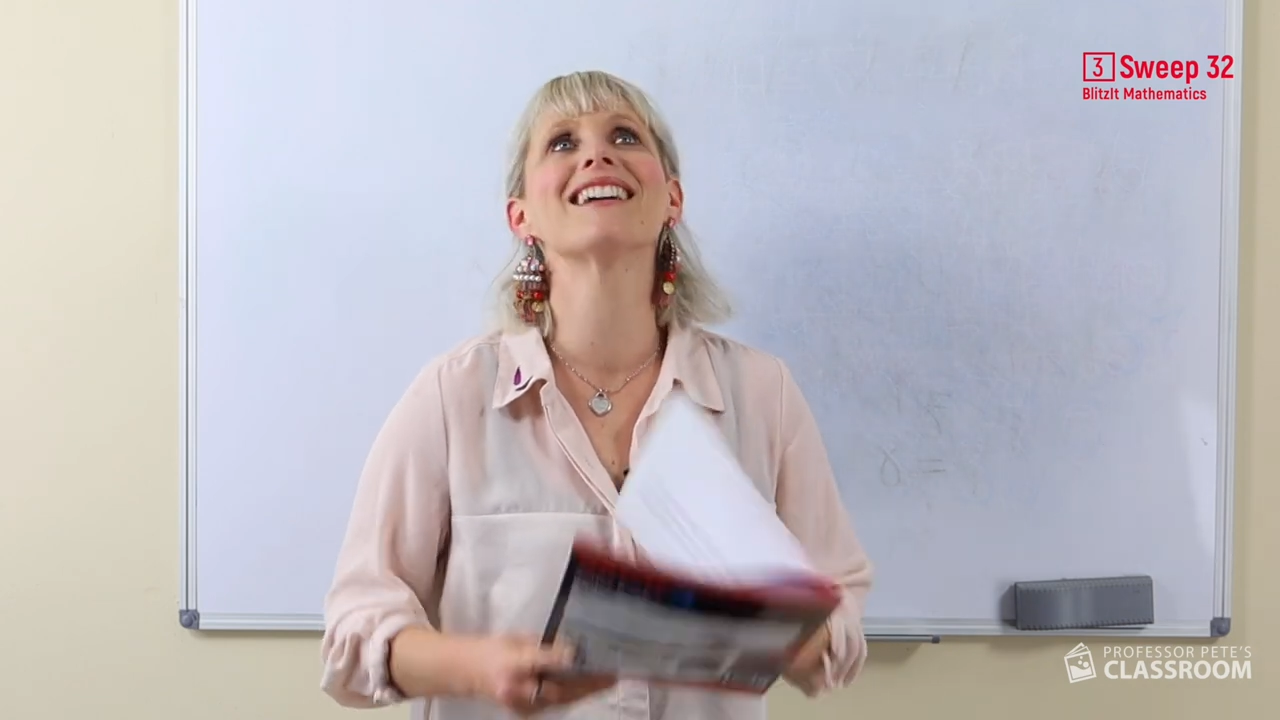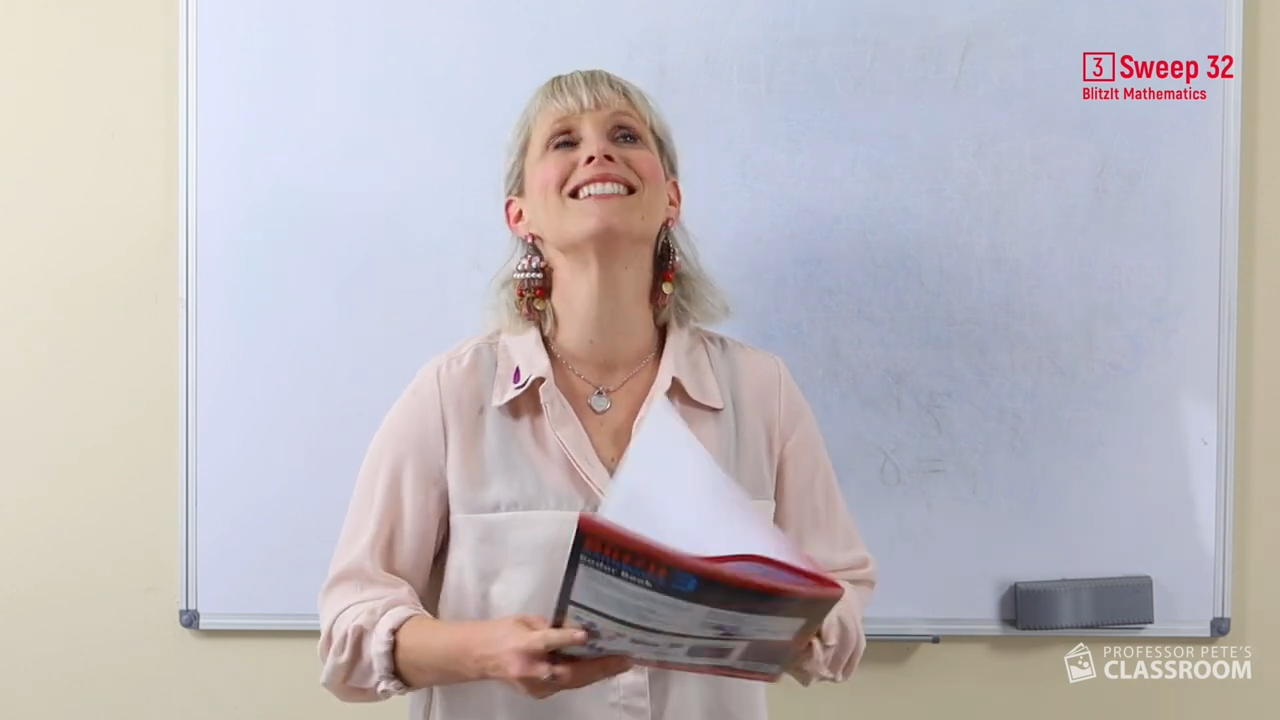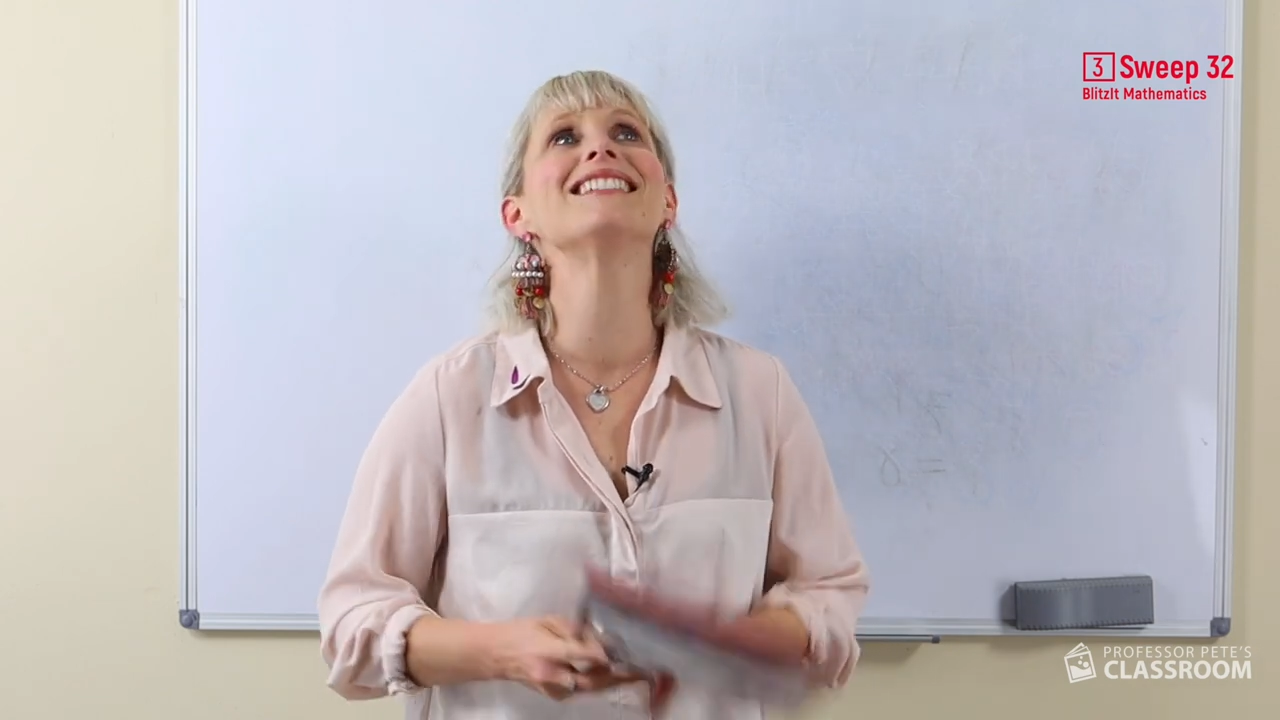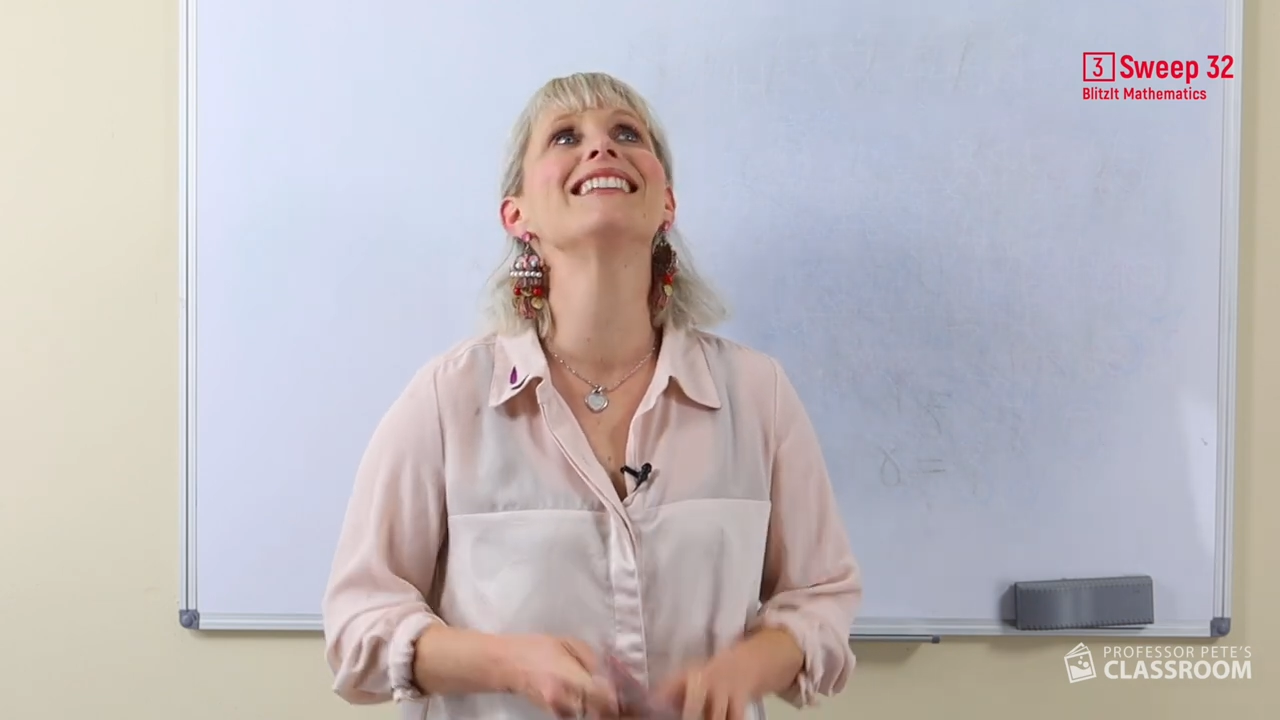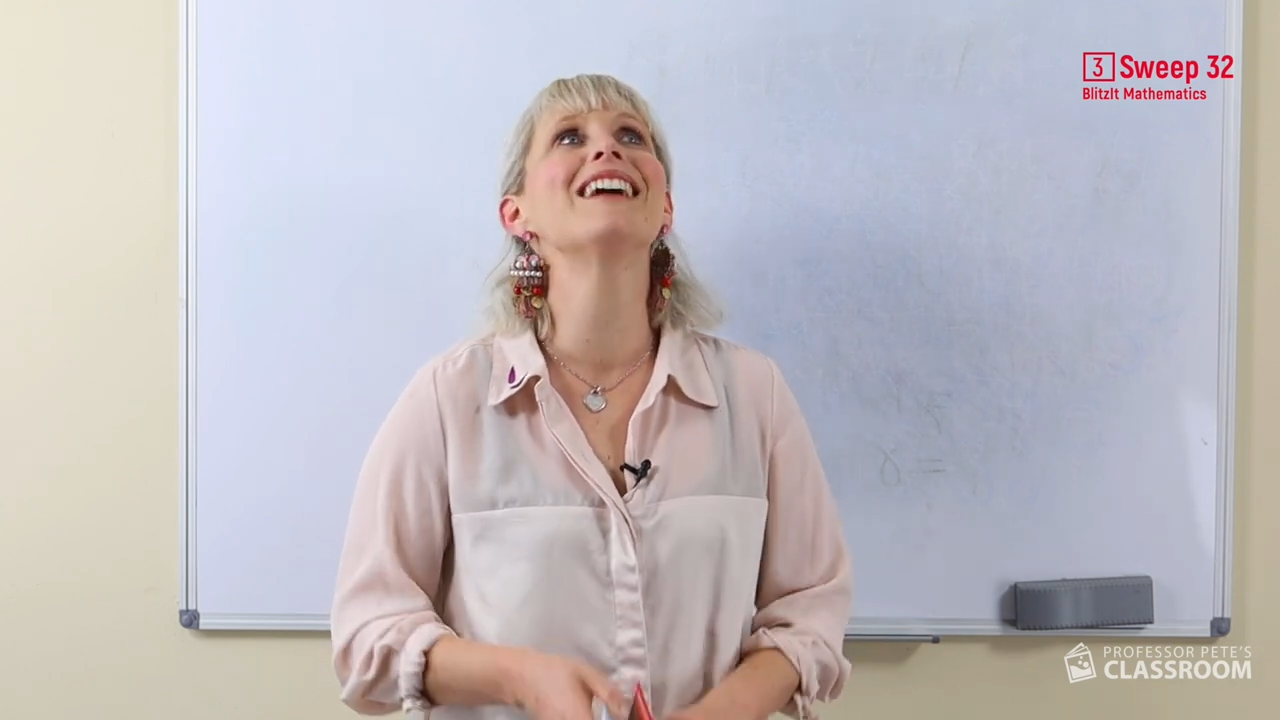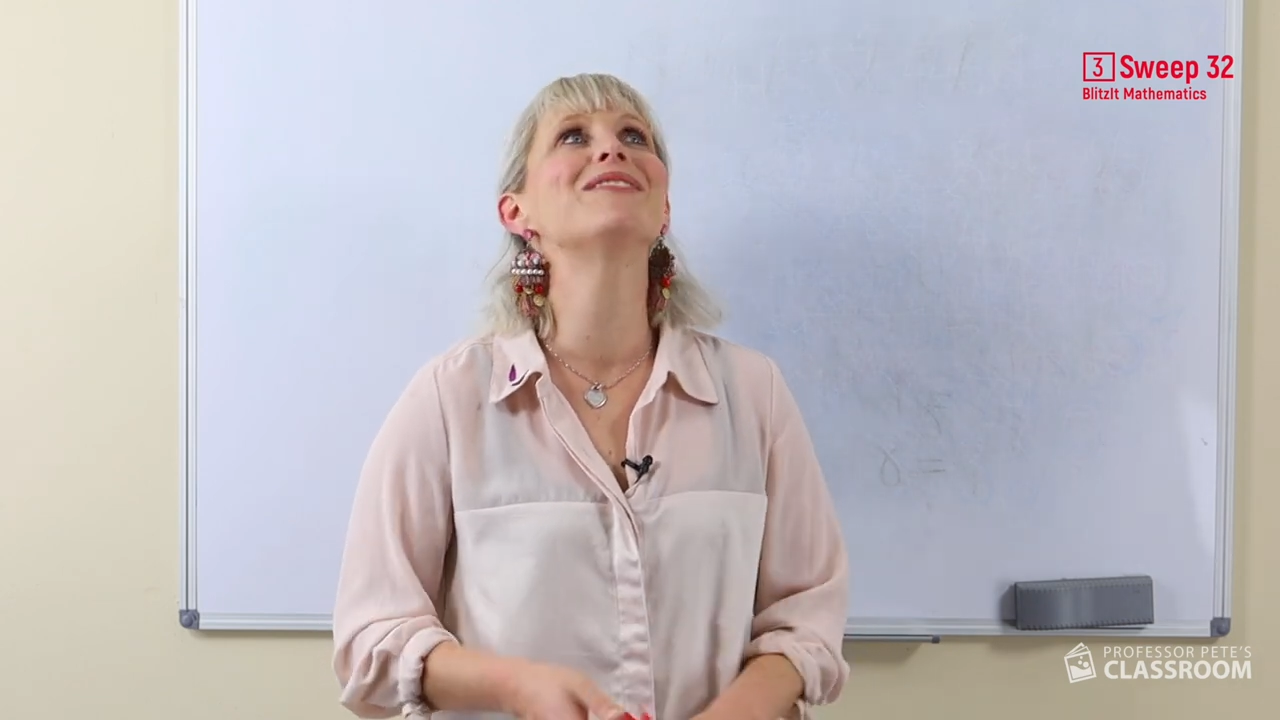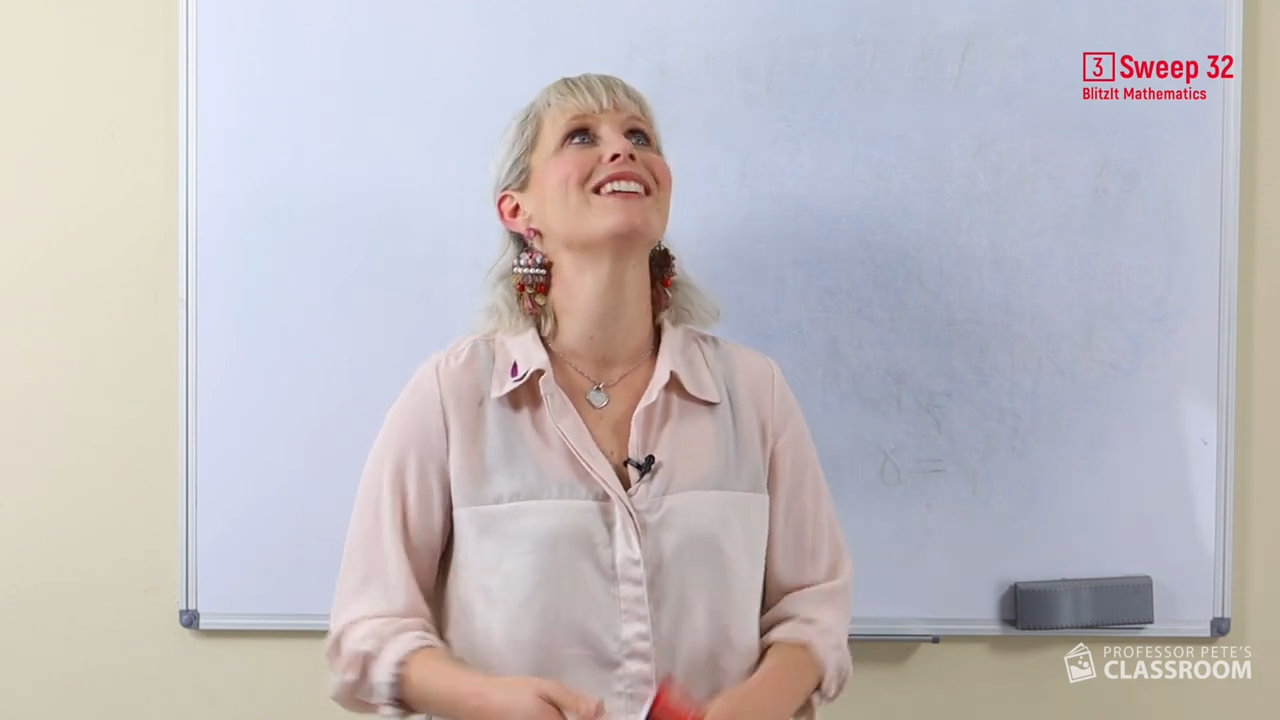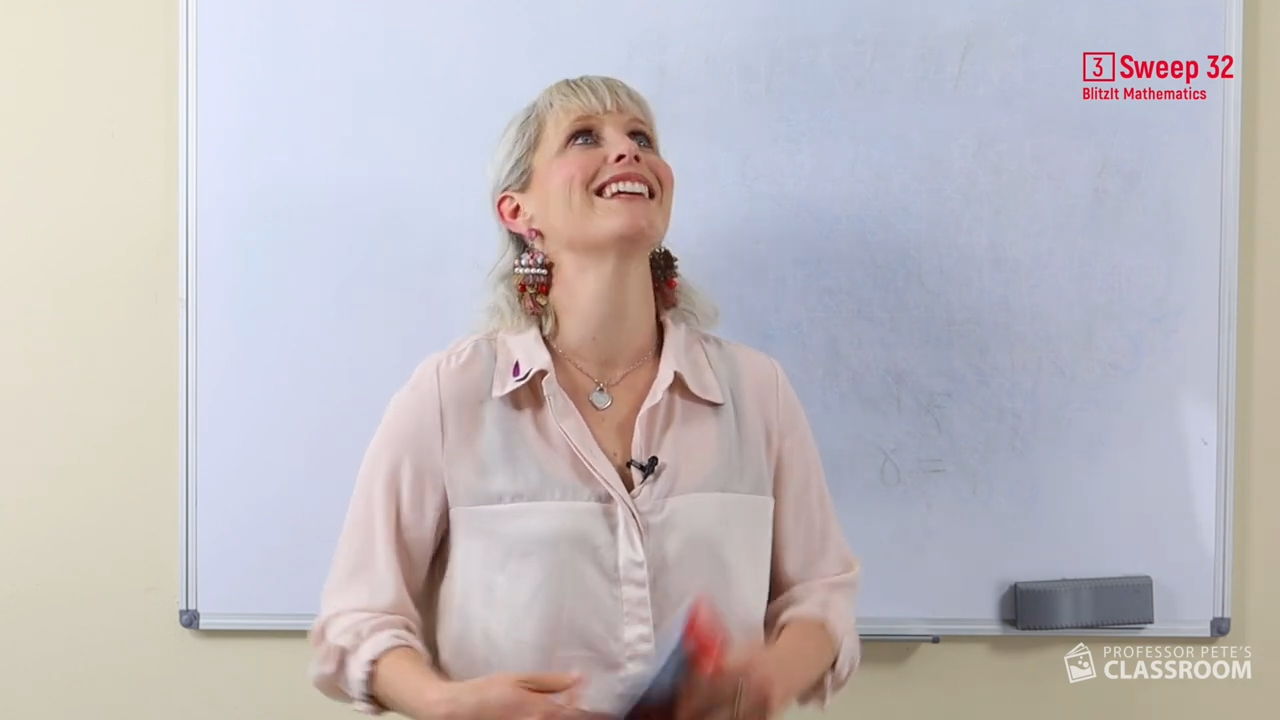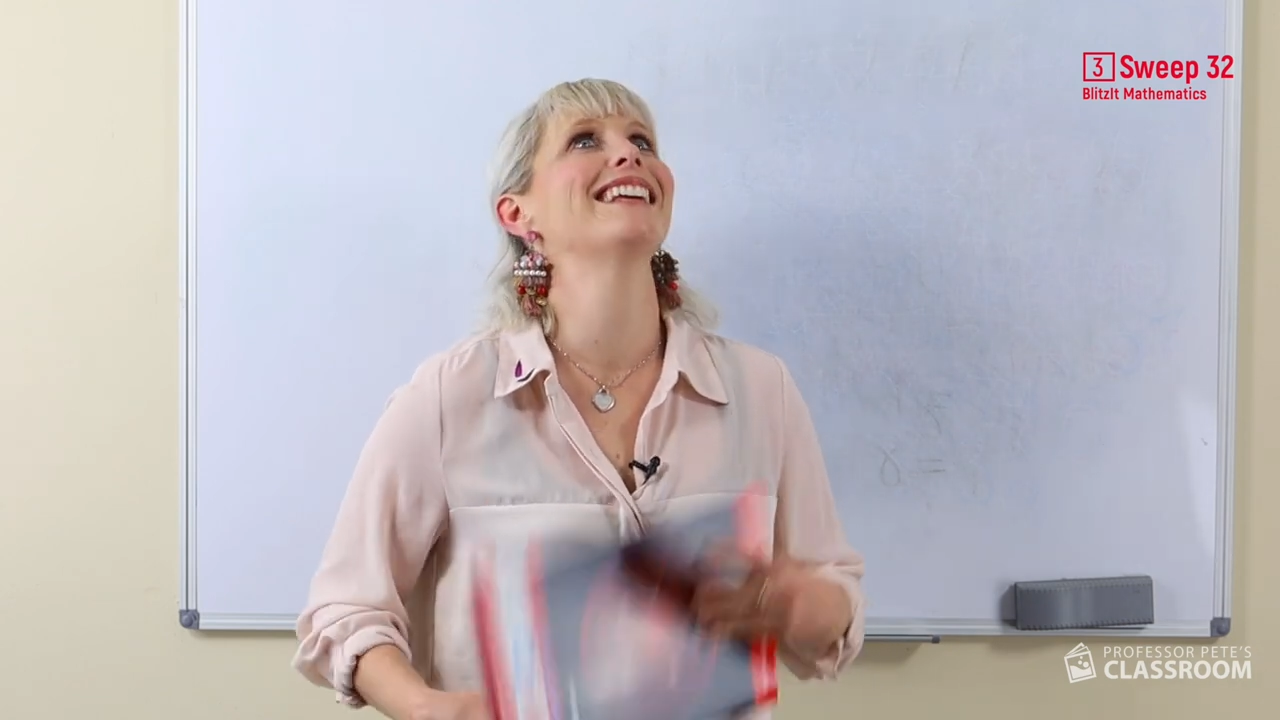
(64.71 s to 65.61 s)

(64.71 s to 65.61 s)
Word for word: clever